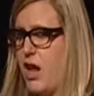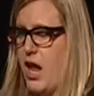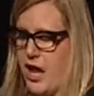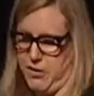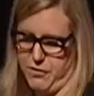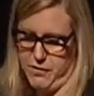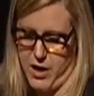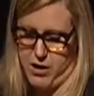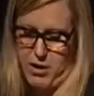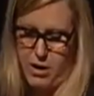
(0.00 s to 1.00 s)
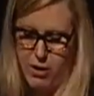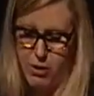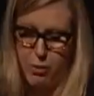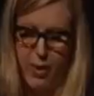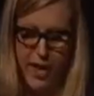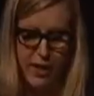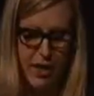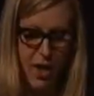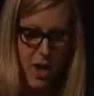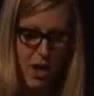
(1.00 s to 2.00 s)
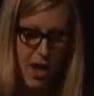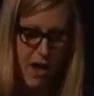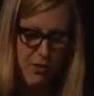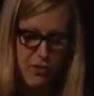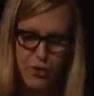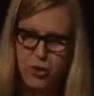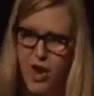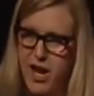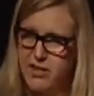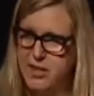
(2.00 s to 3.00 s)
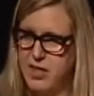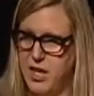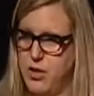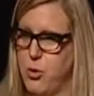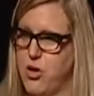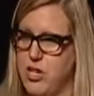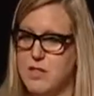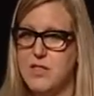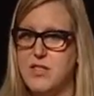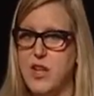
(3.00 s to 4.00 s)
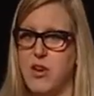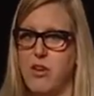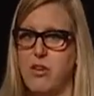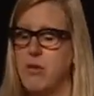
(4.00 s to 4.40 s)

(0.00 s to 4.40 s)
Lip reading: and fun way. Try to think or consider